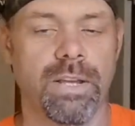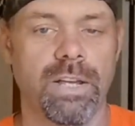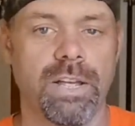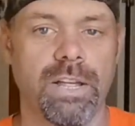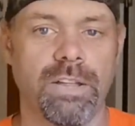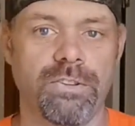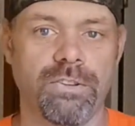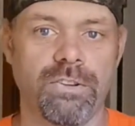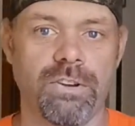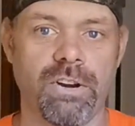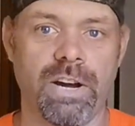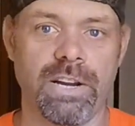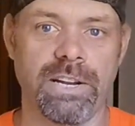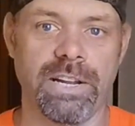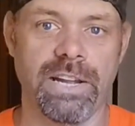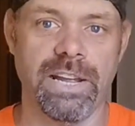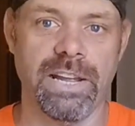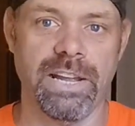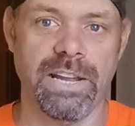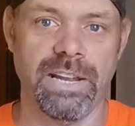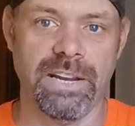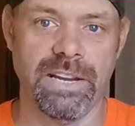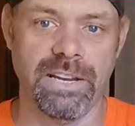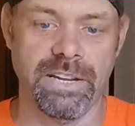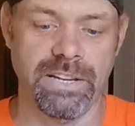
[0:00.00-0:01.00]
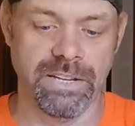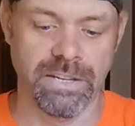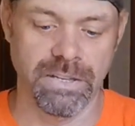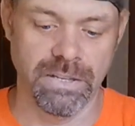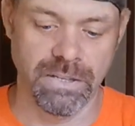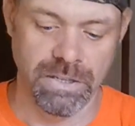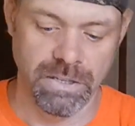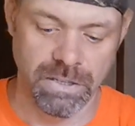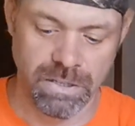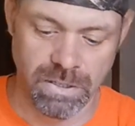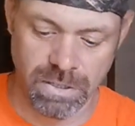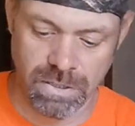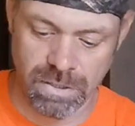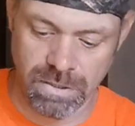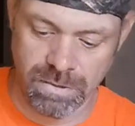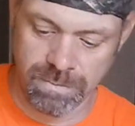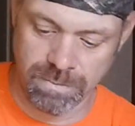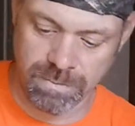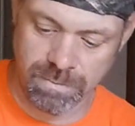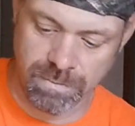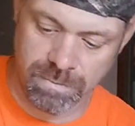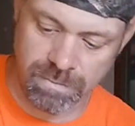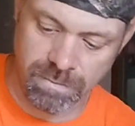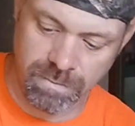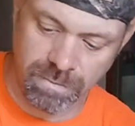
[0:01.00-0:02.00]
It's got a,
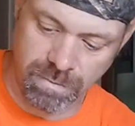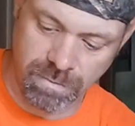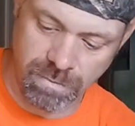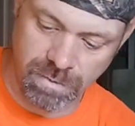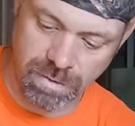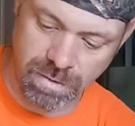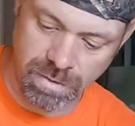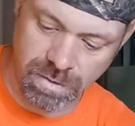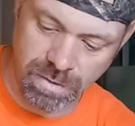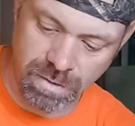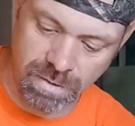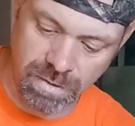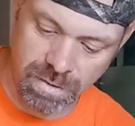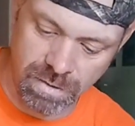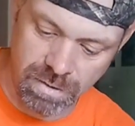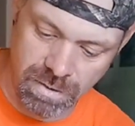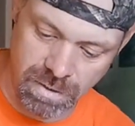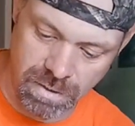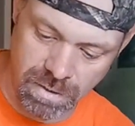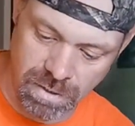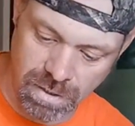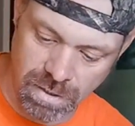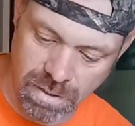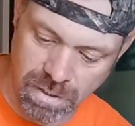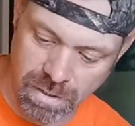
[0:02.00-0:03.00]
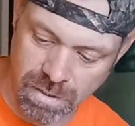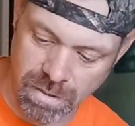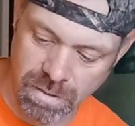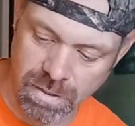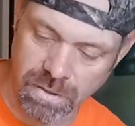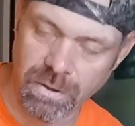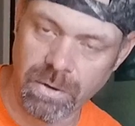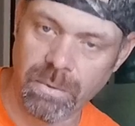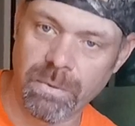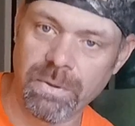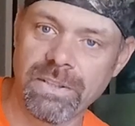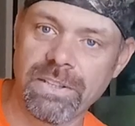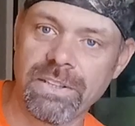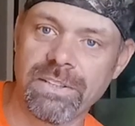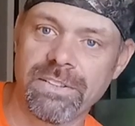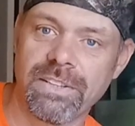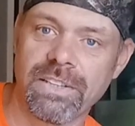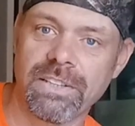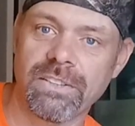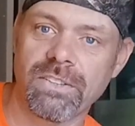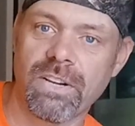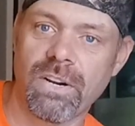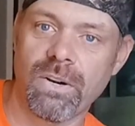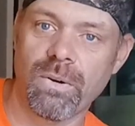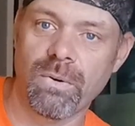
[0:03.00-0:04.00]
I don't know what these
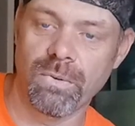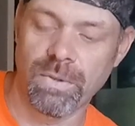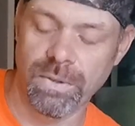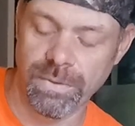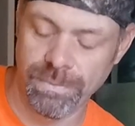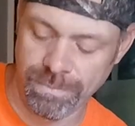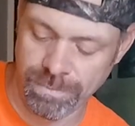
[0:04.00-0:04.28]
things are called.